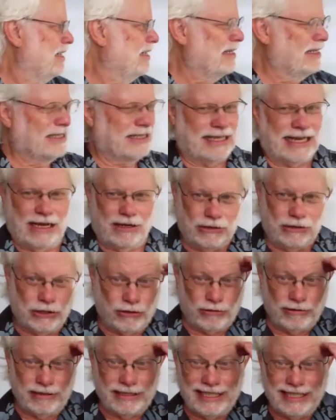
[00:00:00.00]
is how you
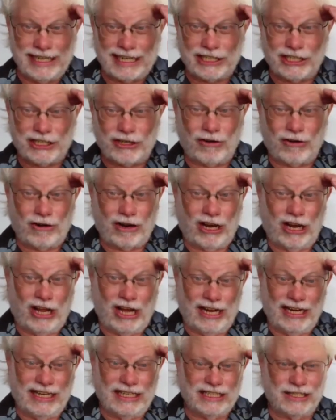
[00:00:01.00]
treat the external
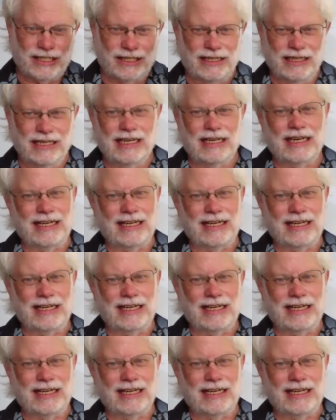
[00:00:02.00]
lines.